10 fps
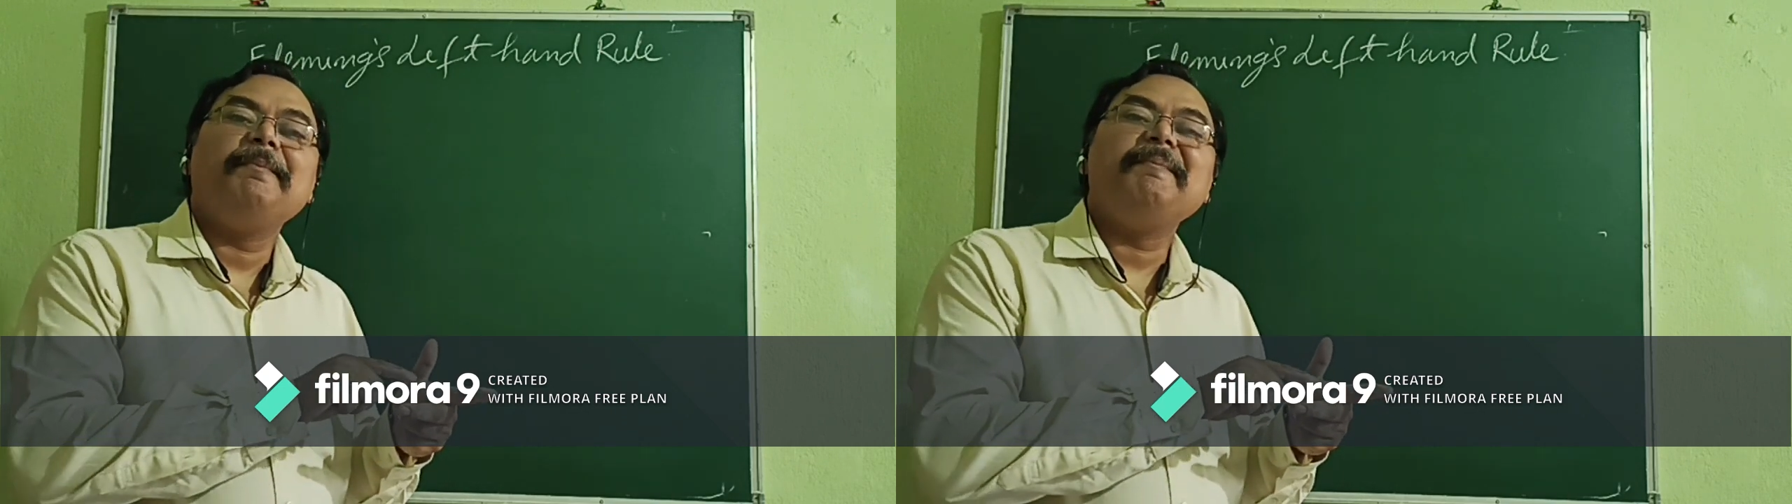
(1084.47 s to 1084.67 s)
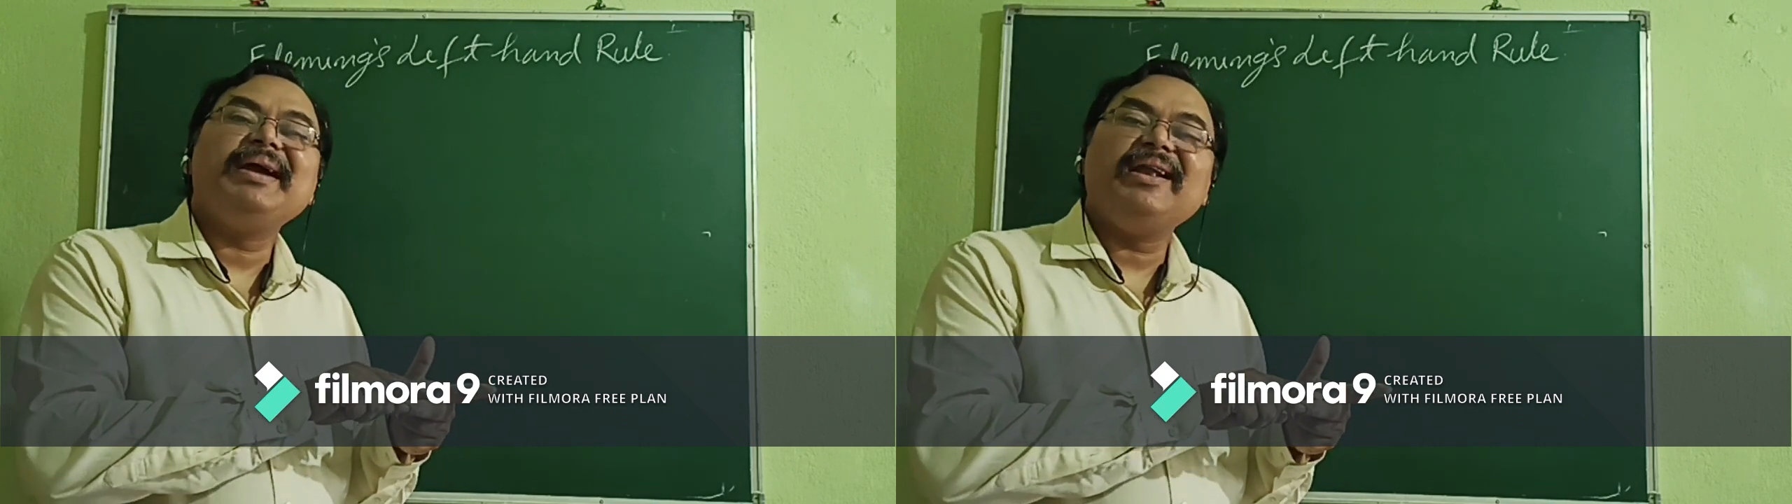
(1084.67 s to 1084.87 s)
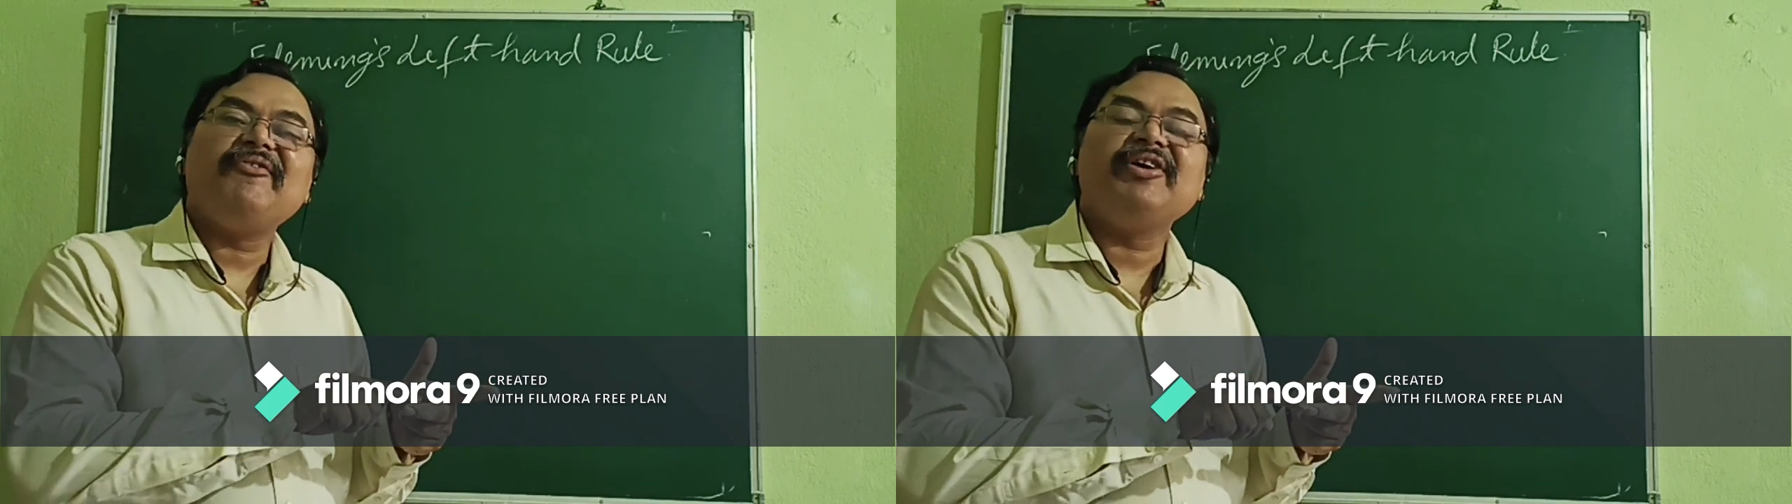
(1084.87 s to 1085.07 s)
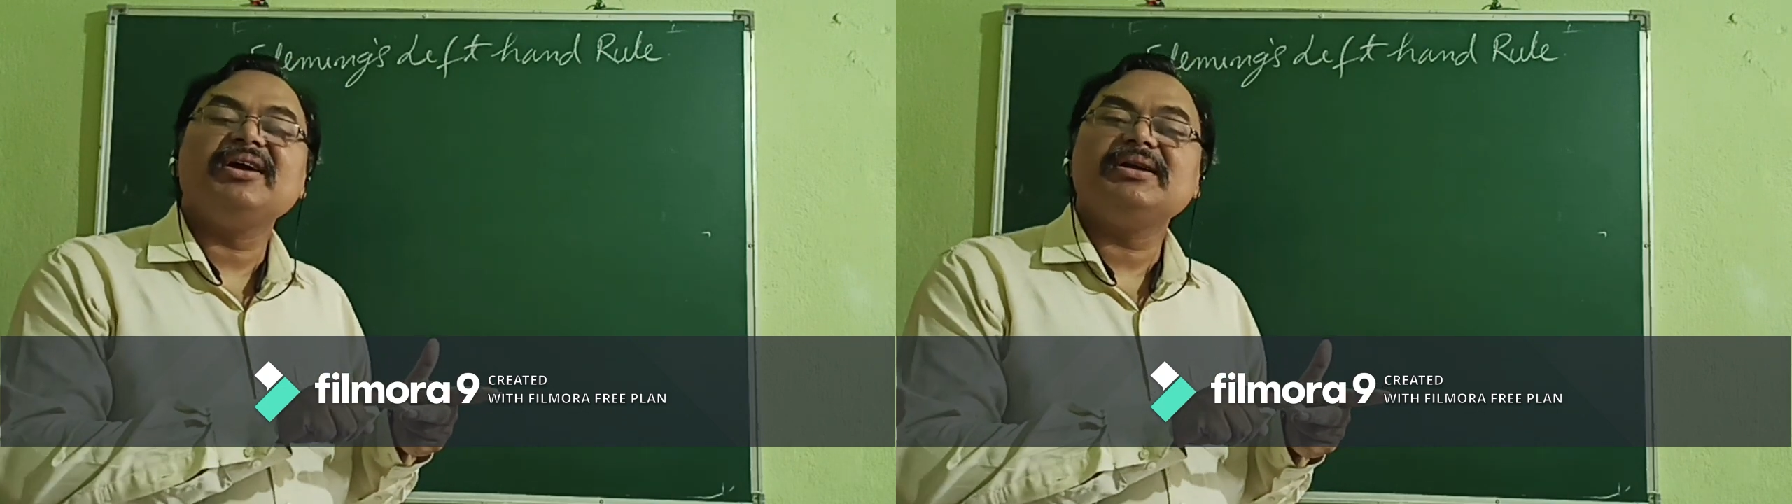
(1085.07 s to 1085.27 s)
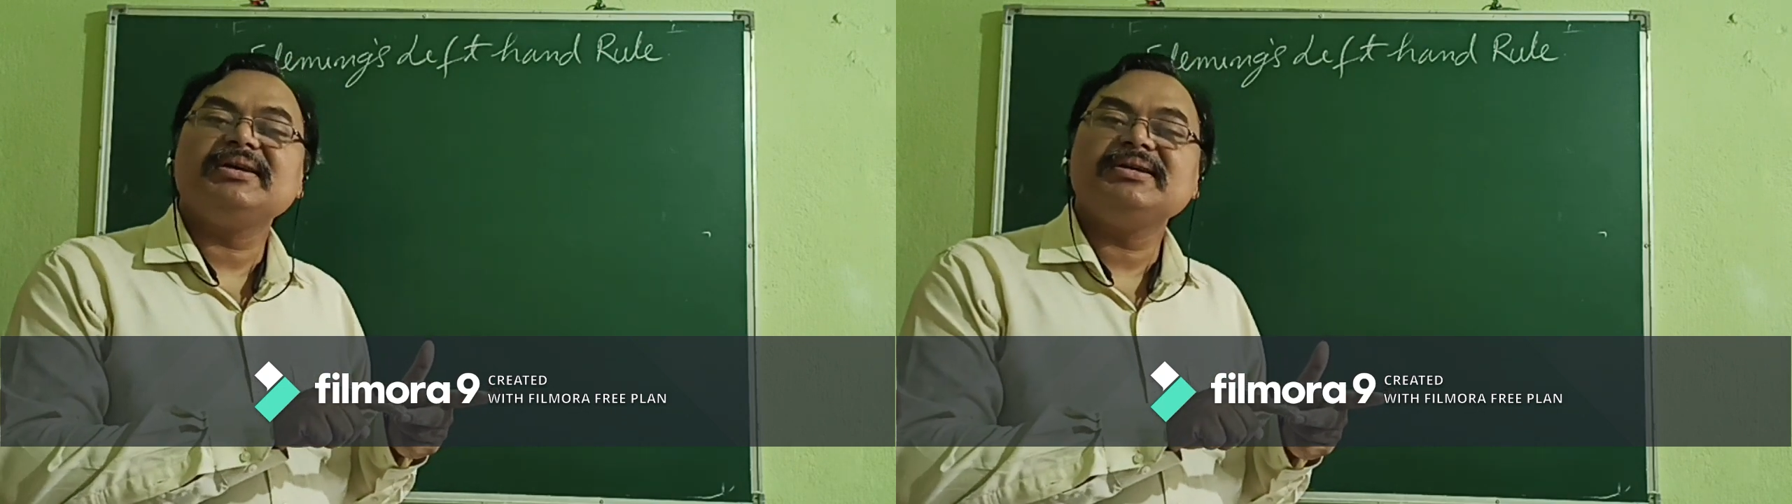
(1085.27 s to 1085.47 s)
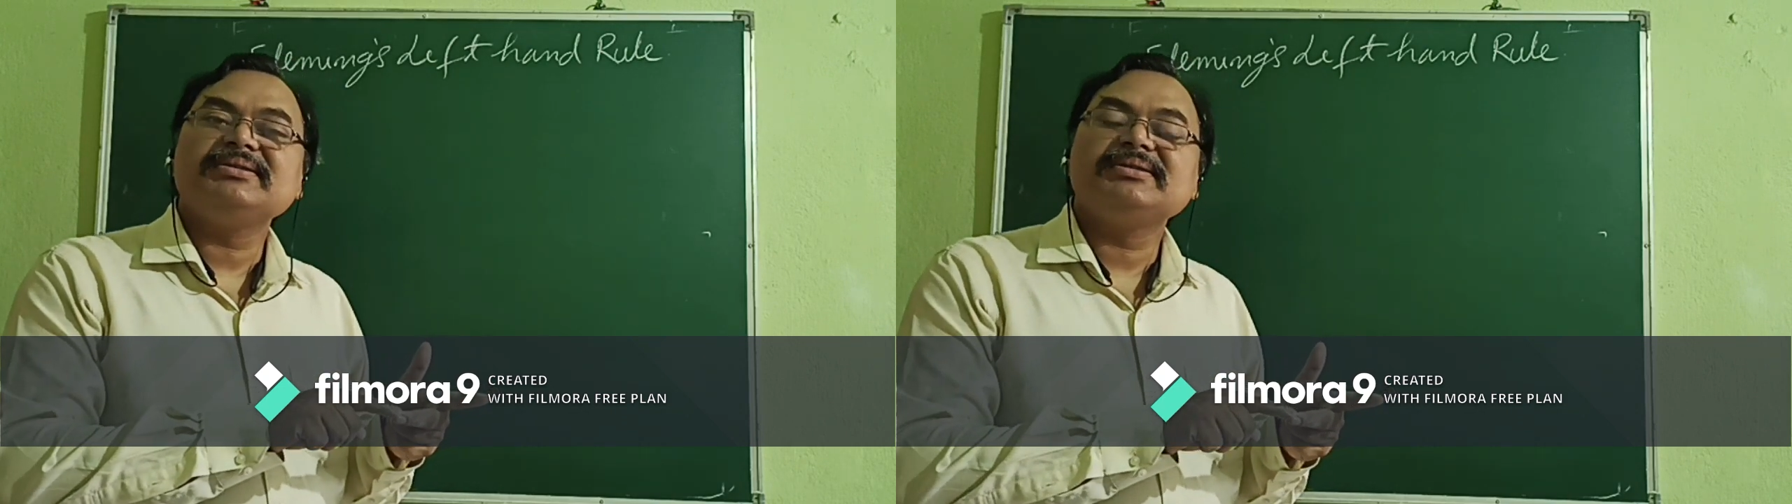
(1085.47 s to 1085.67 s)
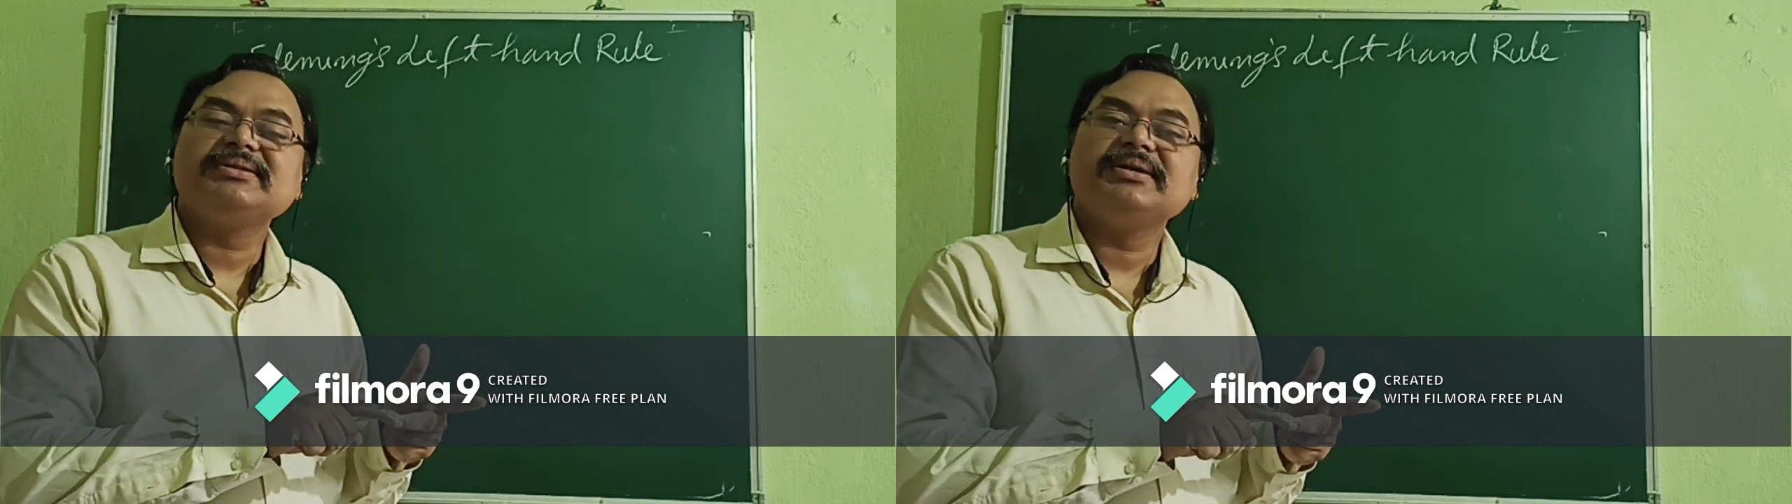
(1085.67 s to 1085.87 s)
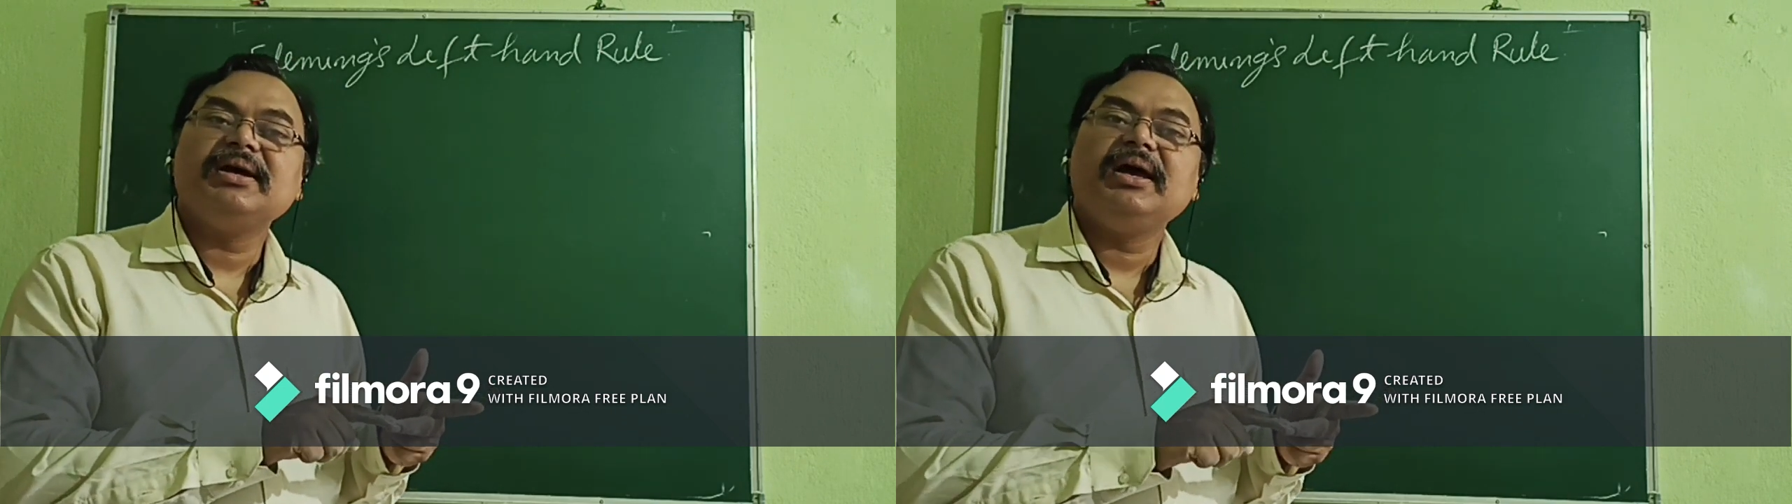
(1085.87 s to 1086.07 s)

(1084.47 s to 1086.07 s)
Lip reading: middle finger is